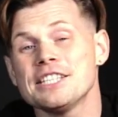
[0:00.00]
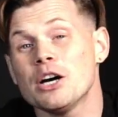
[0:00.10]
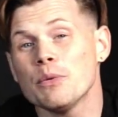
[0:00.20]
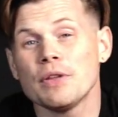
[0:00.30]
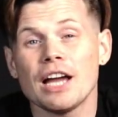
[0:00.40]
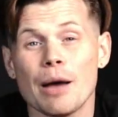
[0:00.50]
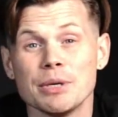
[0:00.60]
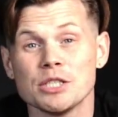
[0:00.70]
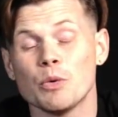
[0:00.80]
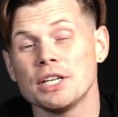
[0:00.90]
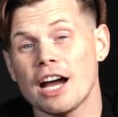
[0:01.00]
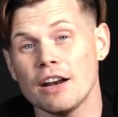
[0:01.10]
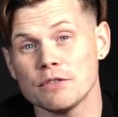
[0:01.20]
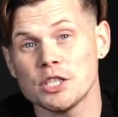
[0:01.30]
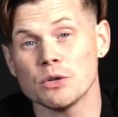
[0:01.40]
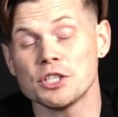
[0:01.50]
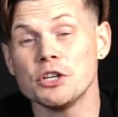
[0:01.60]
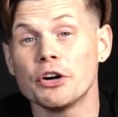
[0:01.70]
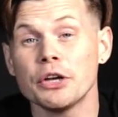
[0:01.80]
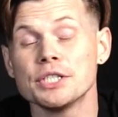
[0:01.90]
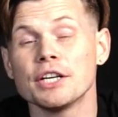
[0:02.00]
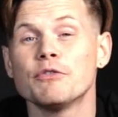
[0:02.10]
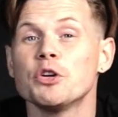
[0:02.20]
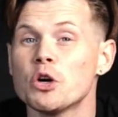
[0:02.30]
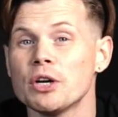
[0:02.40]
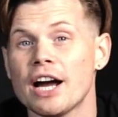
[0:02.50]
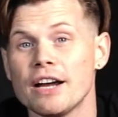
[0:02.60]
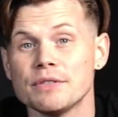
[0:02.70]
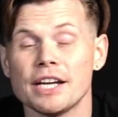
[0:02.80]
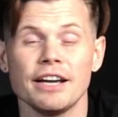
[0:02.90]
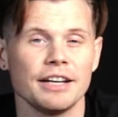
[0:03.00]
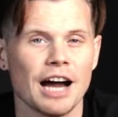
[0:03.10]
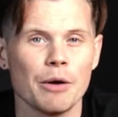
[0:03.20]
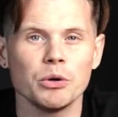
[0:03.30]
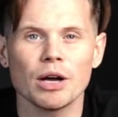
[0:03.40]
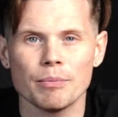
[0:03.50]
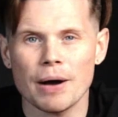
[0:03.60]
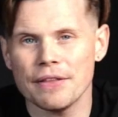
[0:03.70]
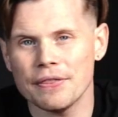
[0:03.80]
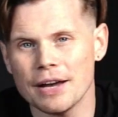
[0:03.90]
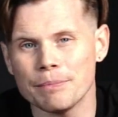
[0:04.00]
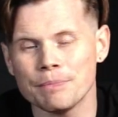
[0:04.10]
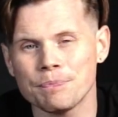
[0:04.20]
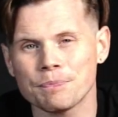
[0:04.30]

us know in the comments what kind of stones you are using for your knives and how you combine them.